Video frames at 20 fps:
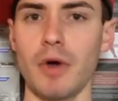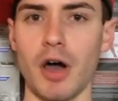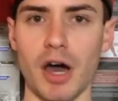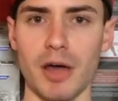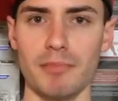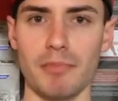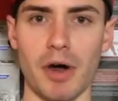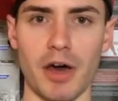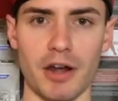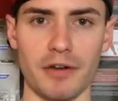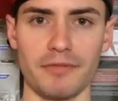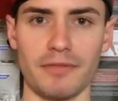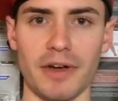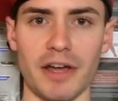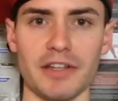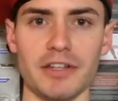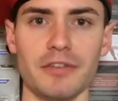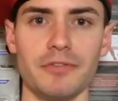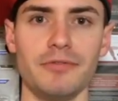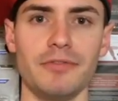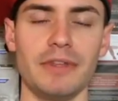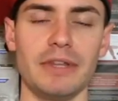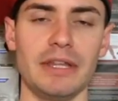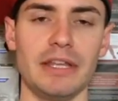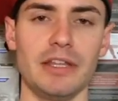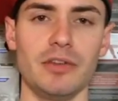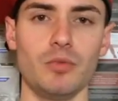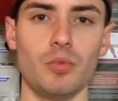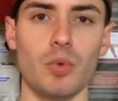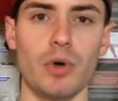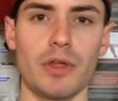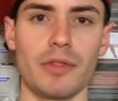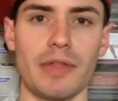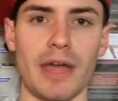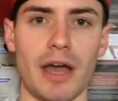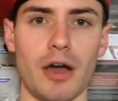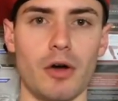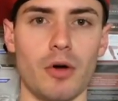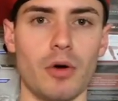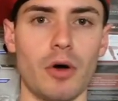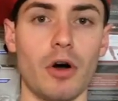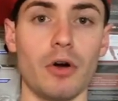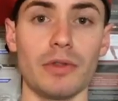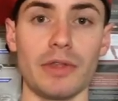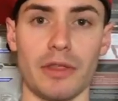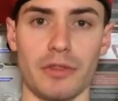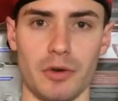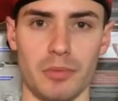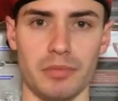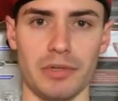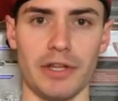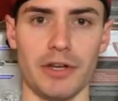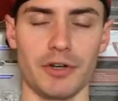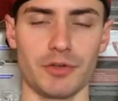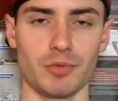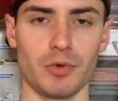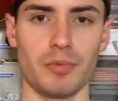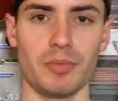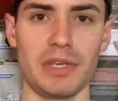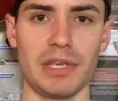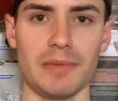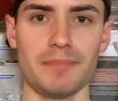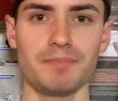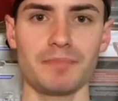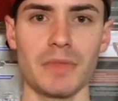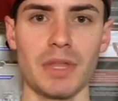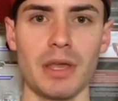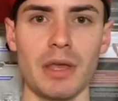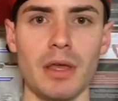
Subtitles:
unmodified, to fit in with how all the other players will be.